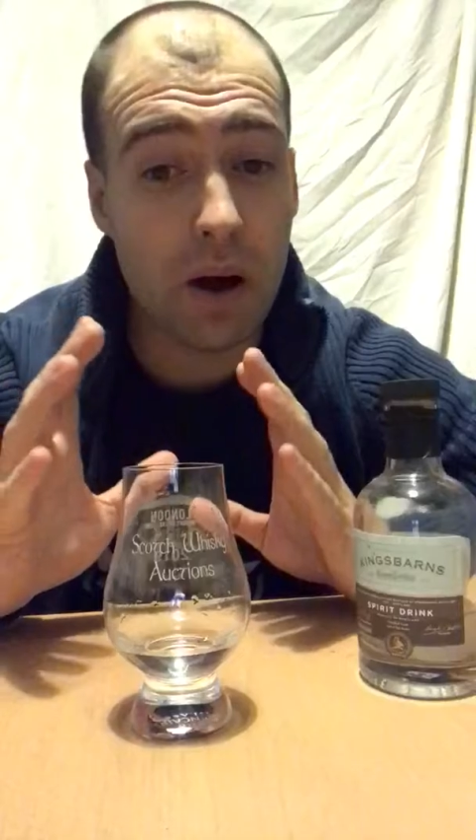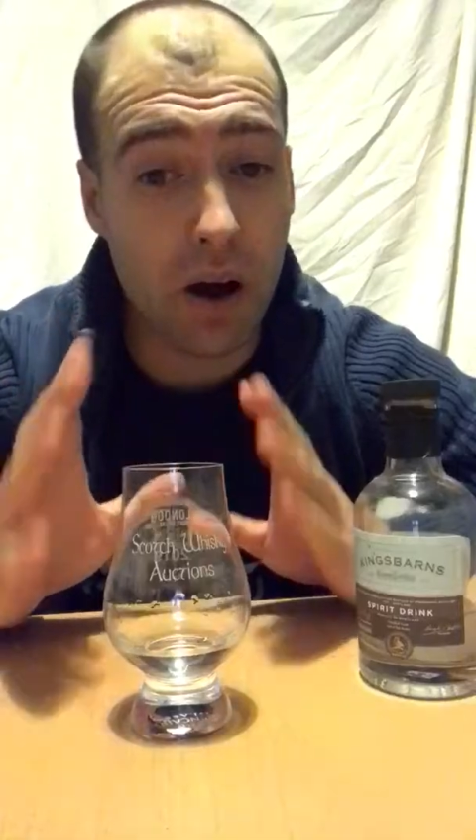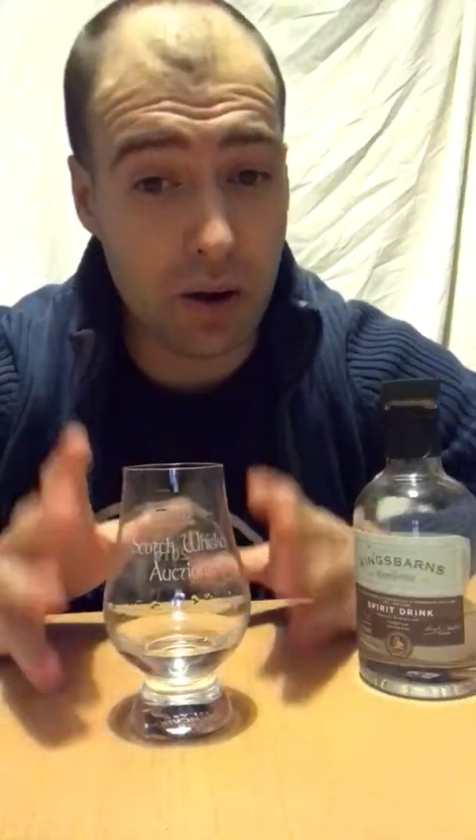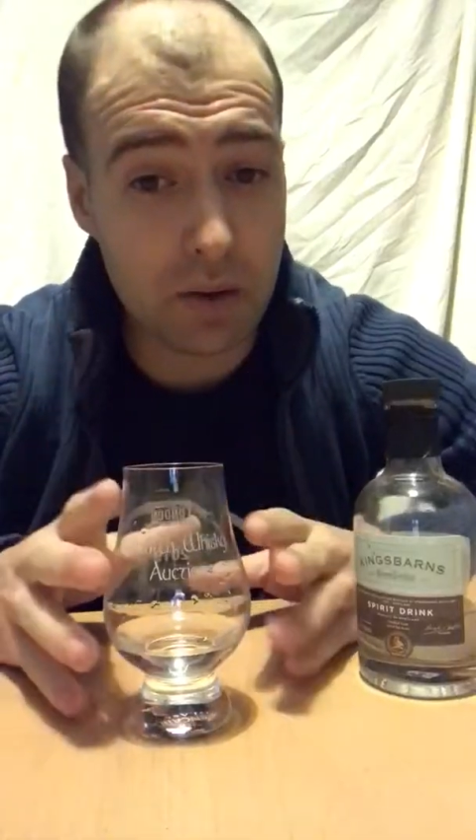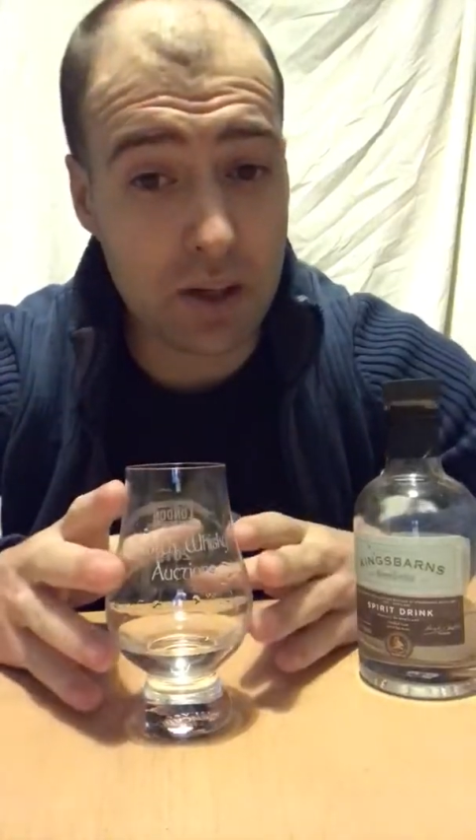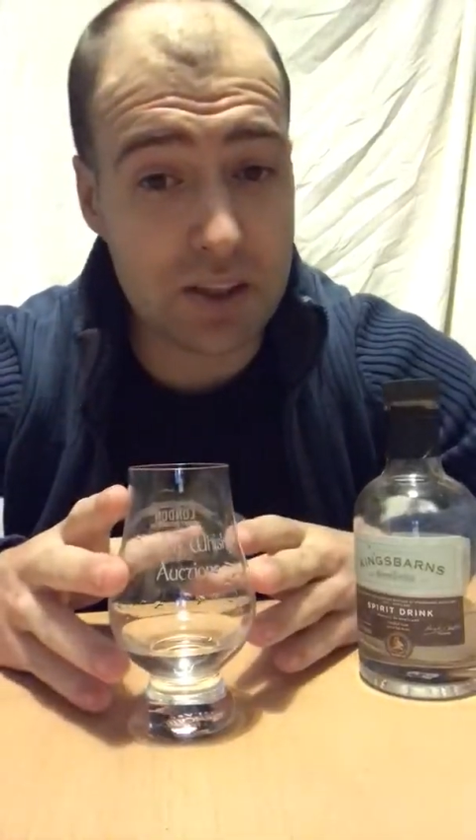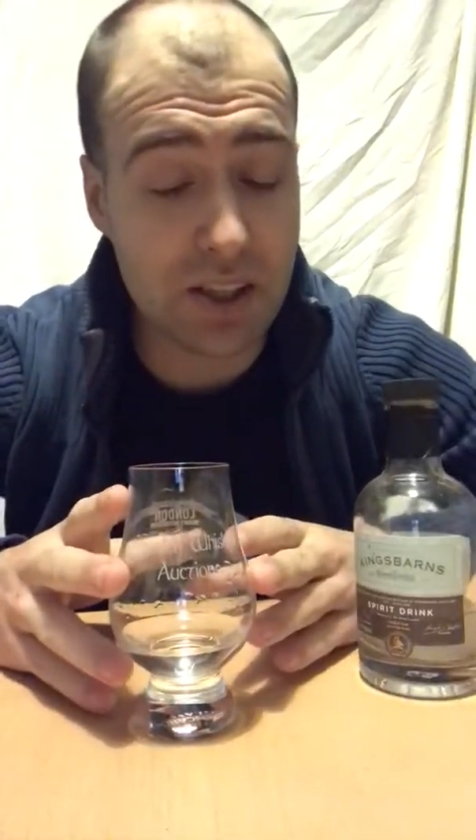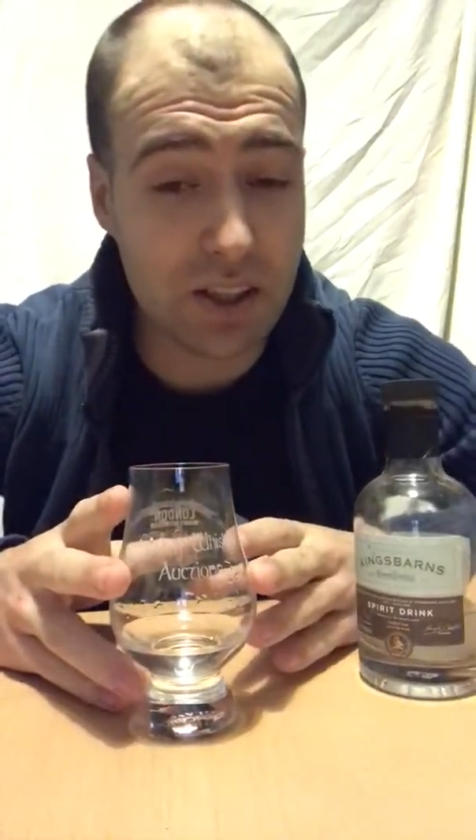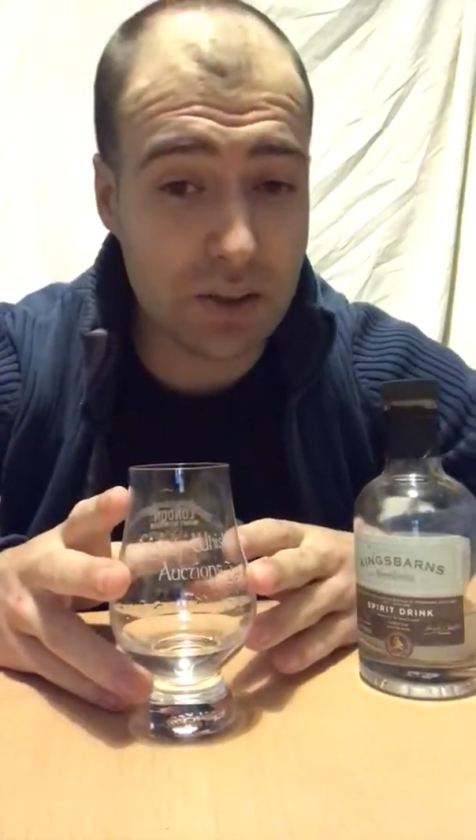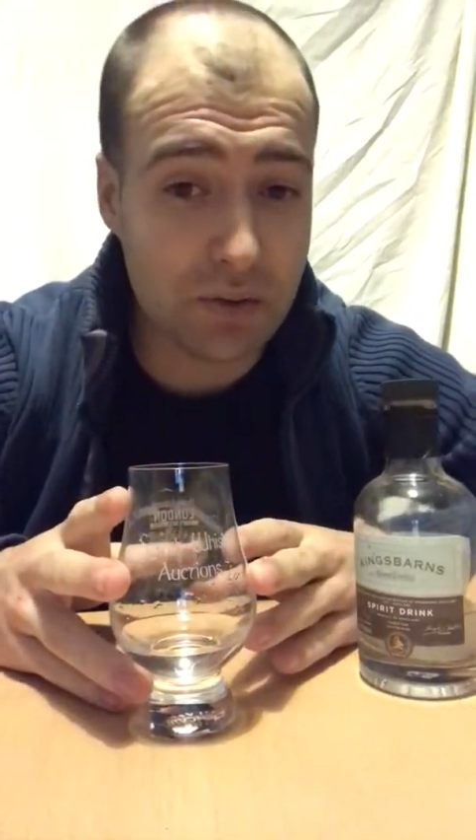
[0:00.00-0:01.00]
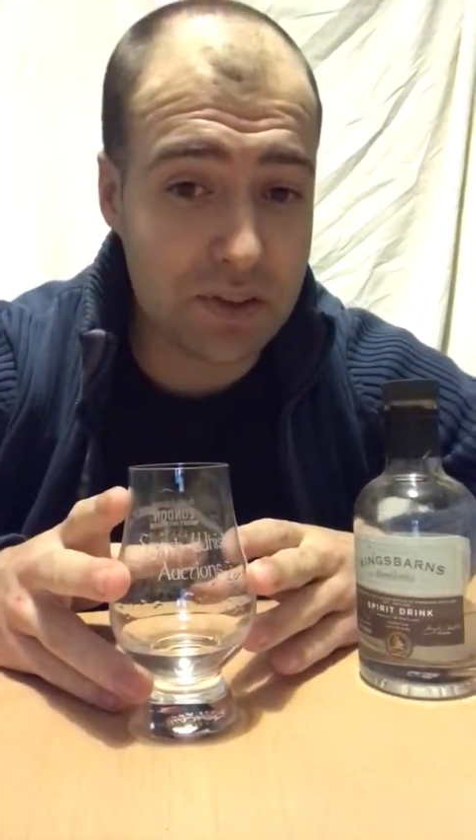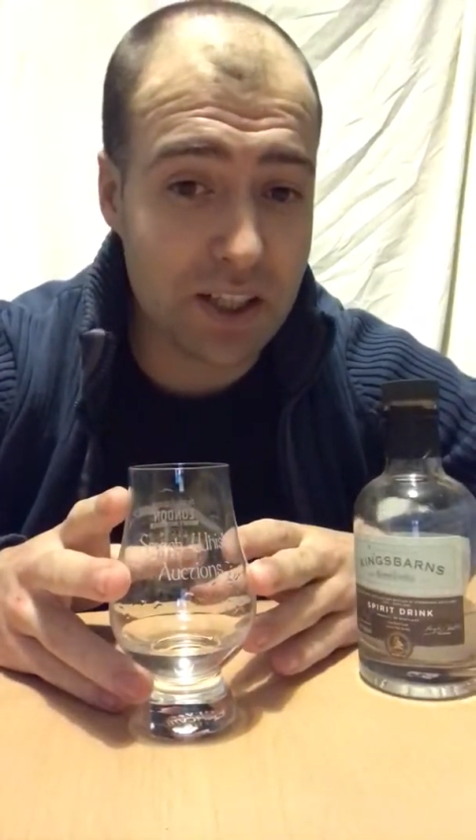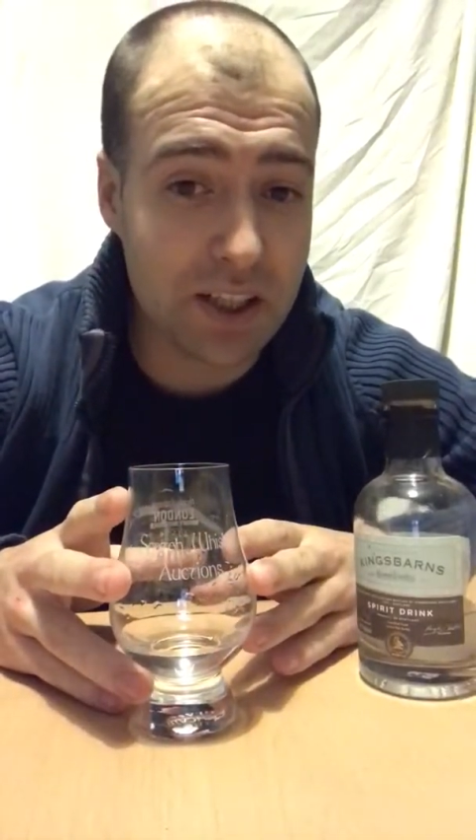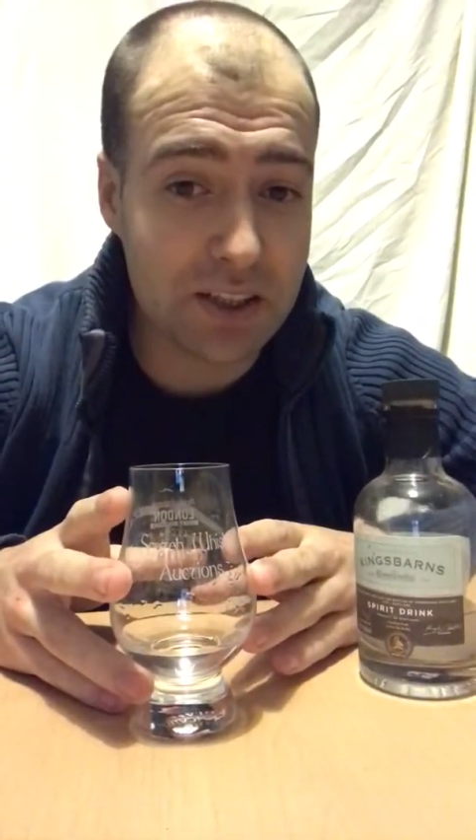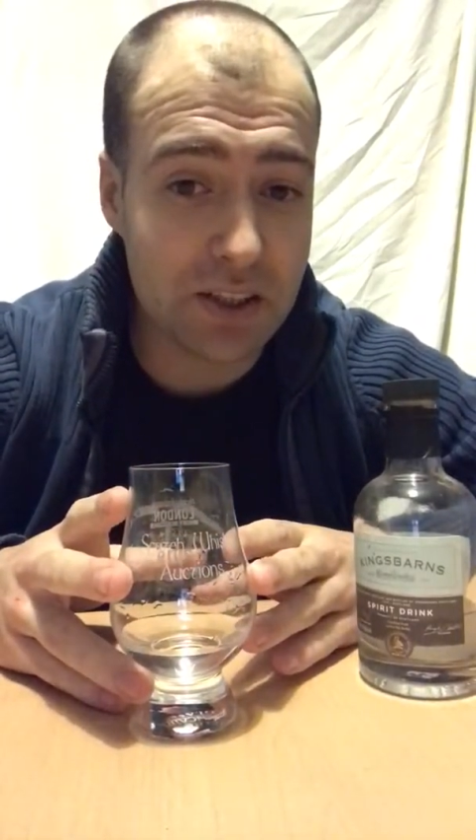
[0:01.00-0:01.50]
I'm going slightly off a
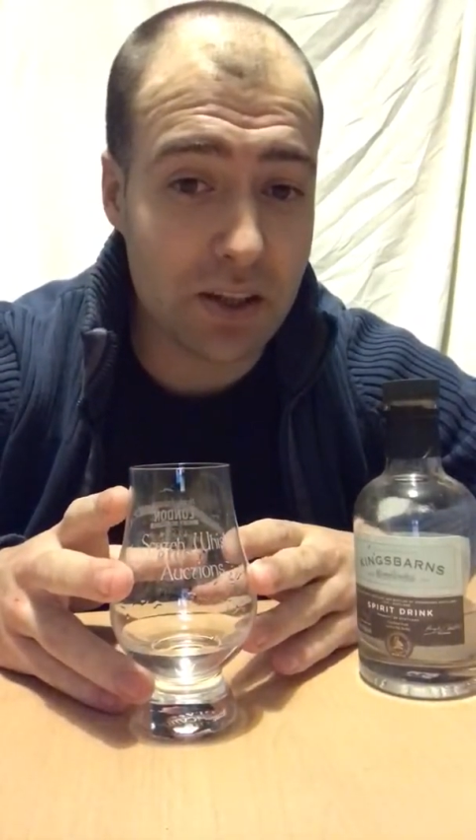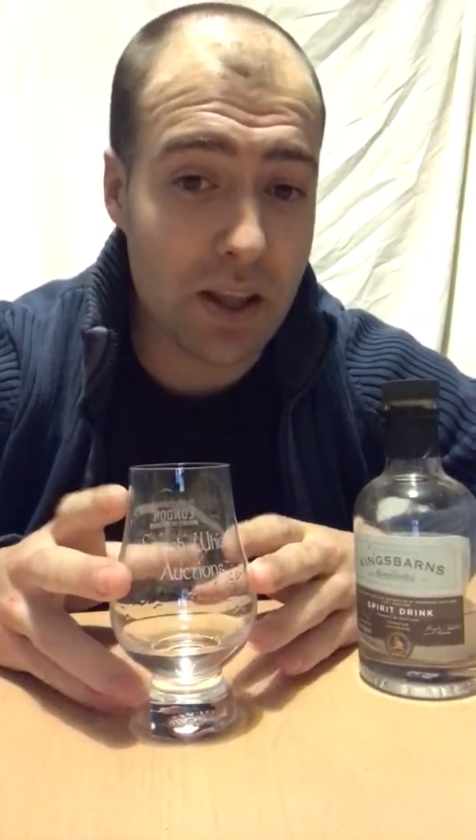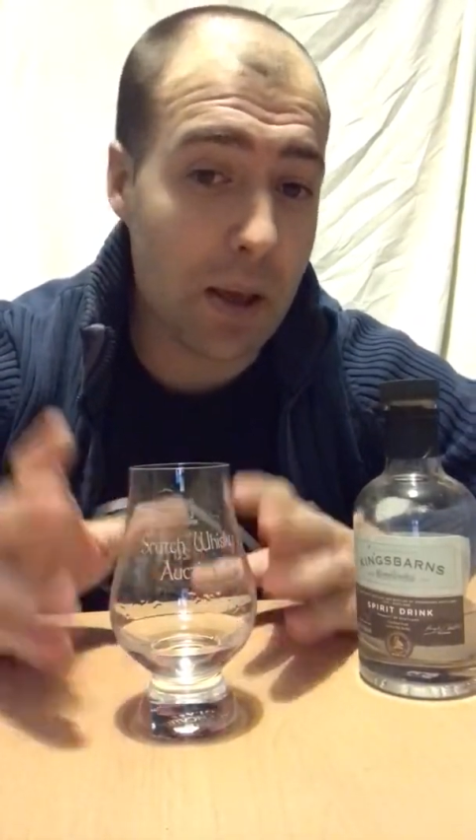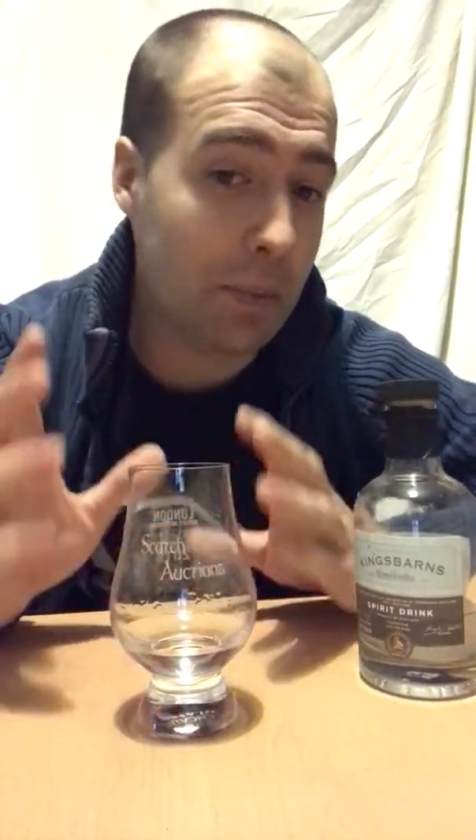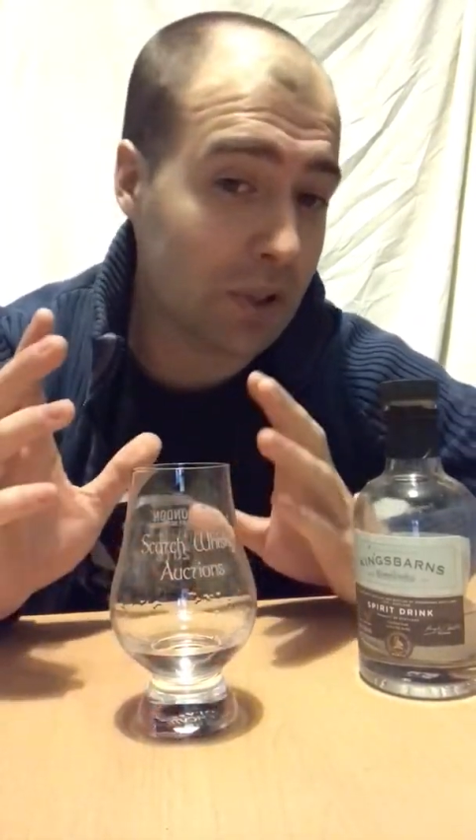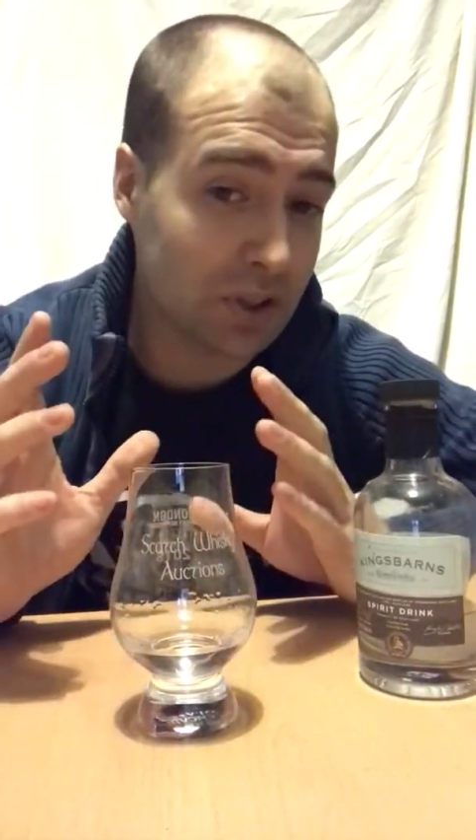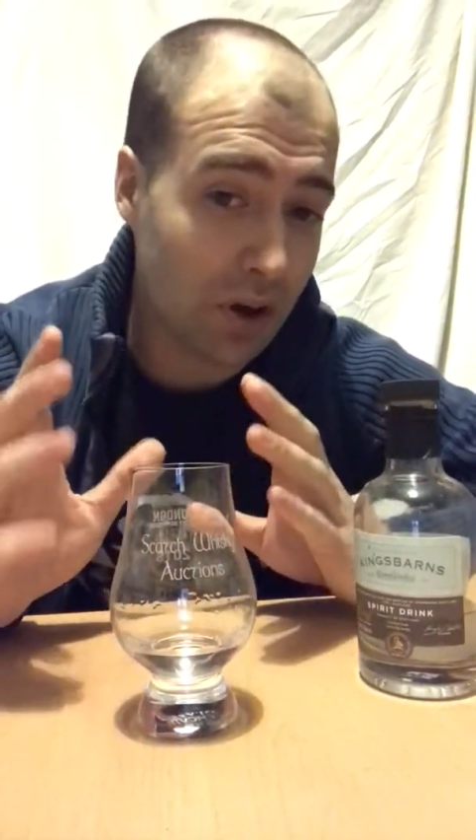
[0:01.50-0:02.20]
tangent there because